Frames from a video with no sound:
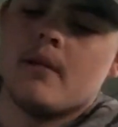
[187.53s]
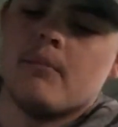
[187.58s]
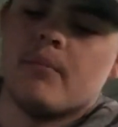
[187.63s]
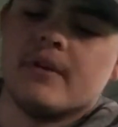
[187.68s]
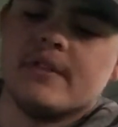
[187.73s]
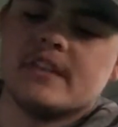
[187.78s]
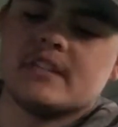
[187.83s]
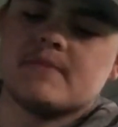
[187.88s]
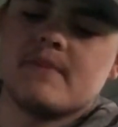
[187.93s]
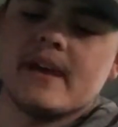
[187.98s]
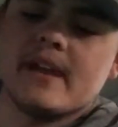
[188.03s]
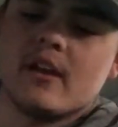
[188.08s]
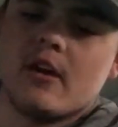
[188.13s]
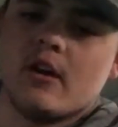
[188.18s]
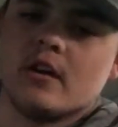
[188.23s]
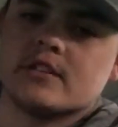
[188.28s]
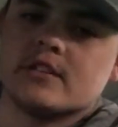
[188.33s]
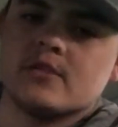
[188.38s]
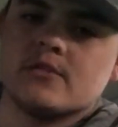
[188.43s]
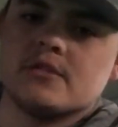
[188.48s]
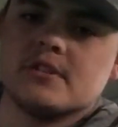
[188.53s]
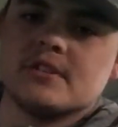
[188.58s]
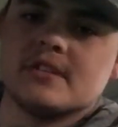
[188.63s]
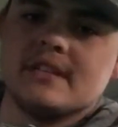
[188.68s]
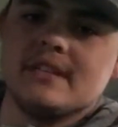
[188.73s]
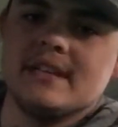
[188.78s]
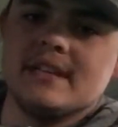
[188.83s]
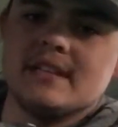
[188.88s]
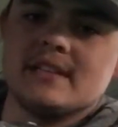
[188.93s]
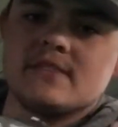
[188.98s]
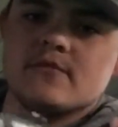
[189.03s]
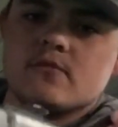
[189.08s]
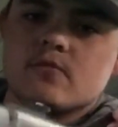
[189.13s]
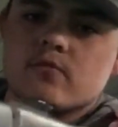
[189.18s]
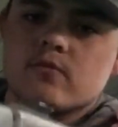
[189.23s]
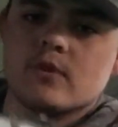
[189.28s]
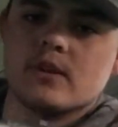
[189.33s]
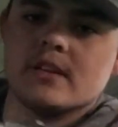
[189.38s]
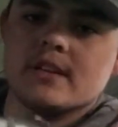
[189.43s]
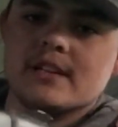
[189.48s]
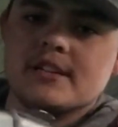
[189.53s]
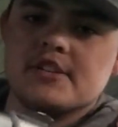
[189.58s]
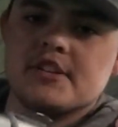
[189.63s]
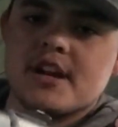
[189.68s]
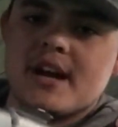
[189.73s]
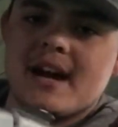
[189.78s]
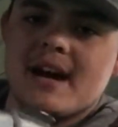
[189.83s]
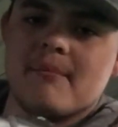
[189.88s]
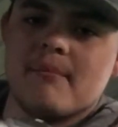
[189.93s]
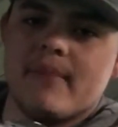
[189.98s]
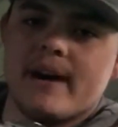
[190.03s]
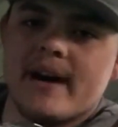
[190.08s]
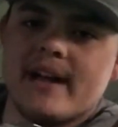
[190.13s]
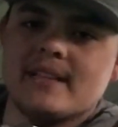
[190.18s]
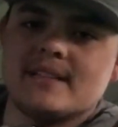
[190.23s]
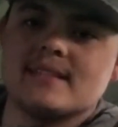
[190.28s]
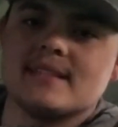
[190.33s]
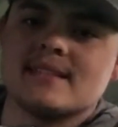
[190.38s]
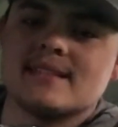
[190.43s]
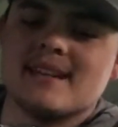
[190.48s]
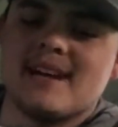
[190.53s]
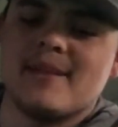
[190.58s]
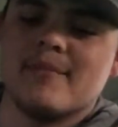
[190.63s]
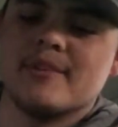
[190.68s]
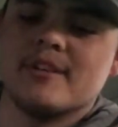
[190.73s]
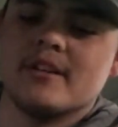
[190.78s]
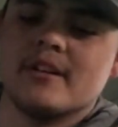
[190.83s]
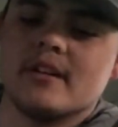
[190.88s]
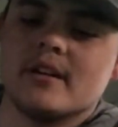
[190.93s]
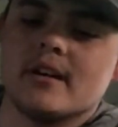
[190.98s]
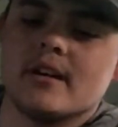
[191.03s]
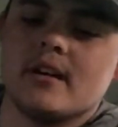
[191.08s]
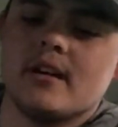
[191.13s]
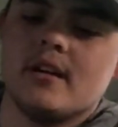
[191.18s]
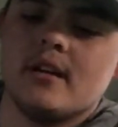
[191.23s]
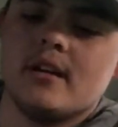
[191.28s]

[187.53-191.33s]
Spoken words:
But this bait also just gets really giant bites this time of year.